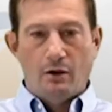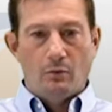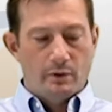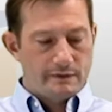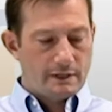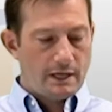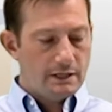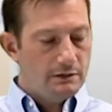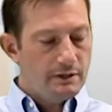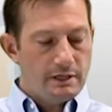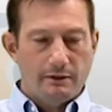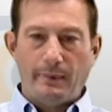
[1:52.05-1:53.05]
What's kind of
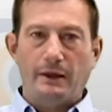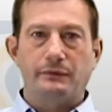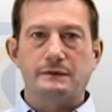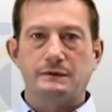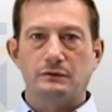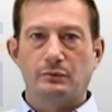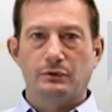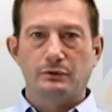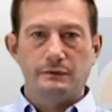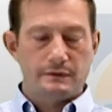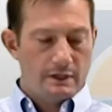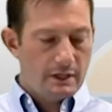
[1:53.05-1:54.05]
unique about the
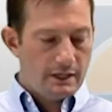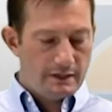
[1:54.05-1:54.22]
Subarus